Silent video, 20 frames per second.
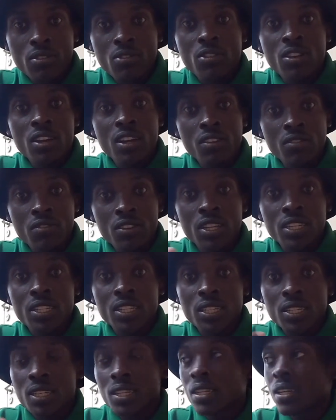
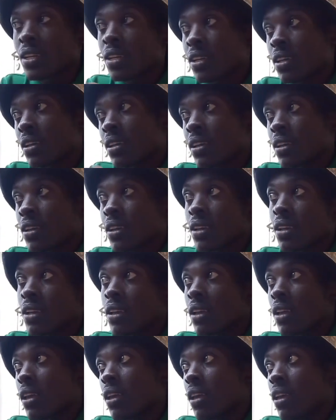Longevity.
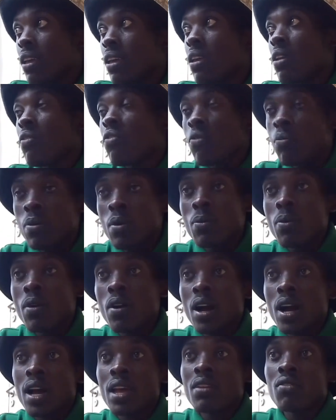If
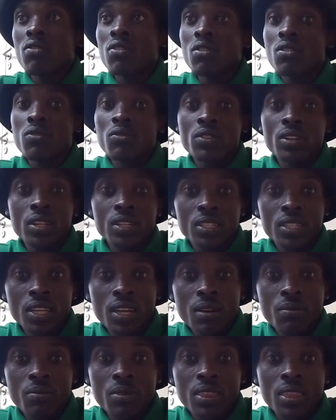people are involved in
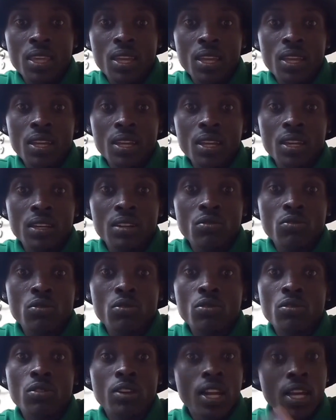something, it
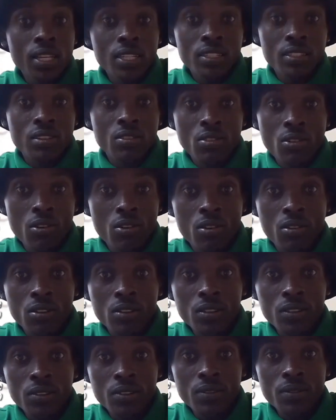will last
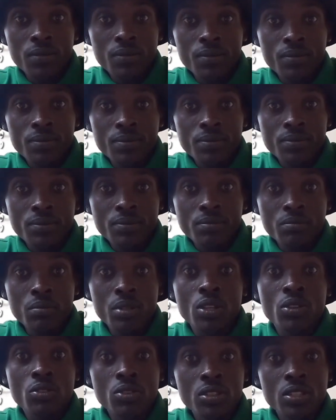long,
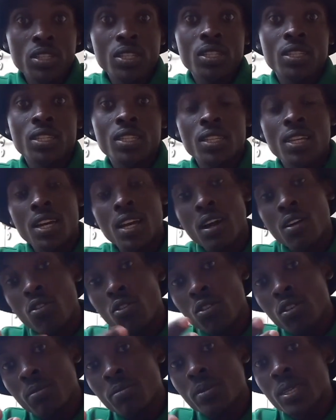because it's their
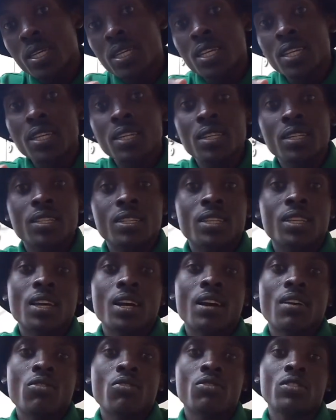own making, it's
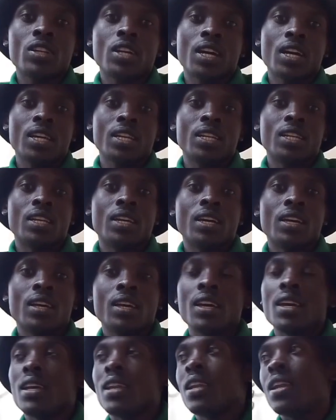their own idea.
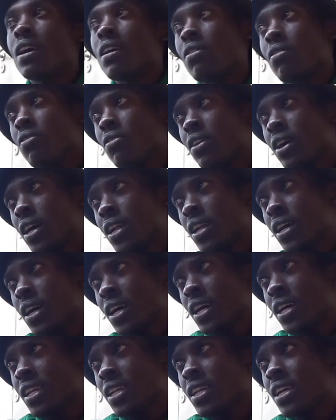Now, an
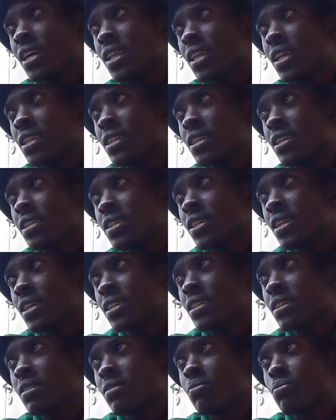idea that is
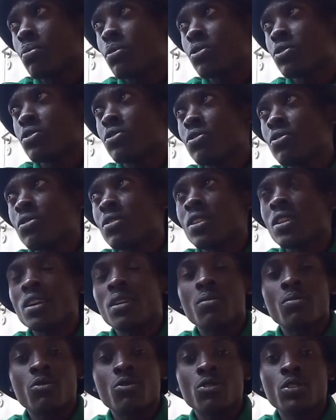just imposed on
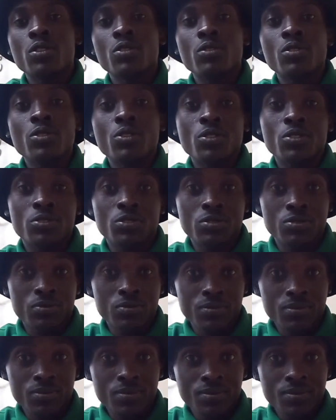them will not.